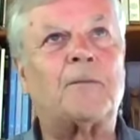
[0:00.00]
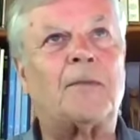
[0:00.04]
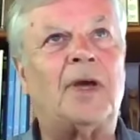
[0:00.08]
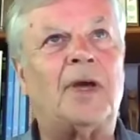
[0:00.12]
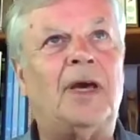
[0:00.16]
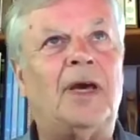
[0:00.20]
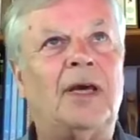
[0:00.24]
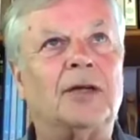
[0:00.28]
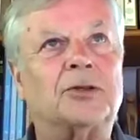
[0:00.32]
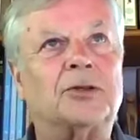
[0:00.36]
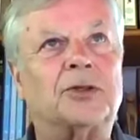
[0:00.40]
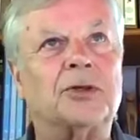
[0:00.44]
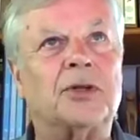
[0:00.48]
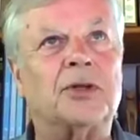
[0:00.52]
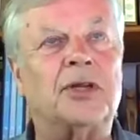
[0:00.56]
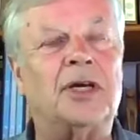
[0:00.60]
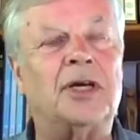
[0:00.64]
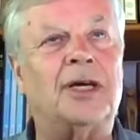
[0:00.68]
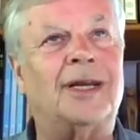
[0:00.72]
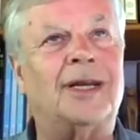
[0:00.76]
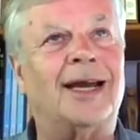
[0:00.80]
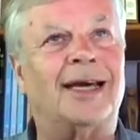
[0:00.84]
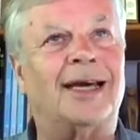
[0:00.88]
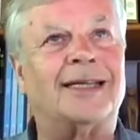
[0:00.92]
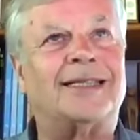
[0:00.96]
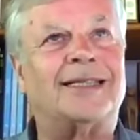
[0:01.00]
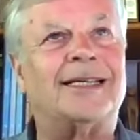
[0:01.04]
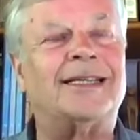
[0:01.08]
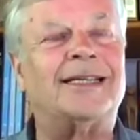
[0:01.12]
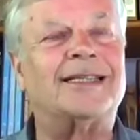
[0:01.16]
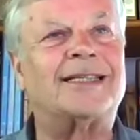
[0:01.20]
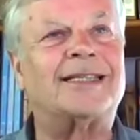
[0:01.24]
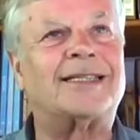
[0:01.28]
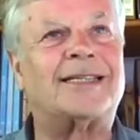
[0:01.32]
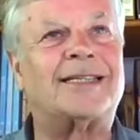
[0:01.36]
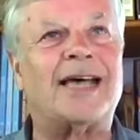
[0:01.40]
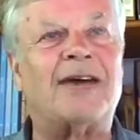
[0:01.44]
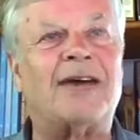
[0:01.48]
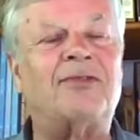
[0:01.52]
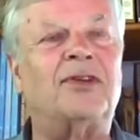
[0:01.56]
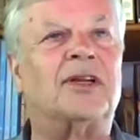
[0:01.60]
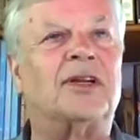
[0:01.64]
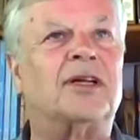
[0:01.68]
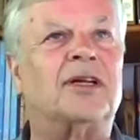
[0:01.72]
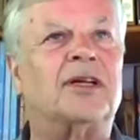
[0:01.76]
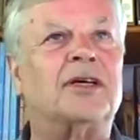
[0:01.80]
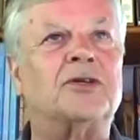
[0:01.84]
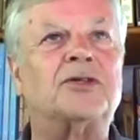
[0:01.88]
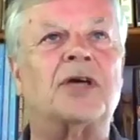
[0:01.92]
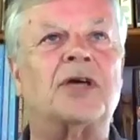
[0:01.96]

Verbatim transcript: into the 1970s,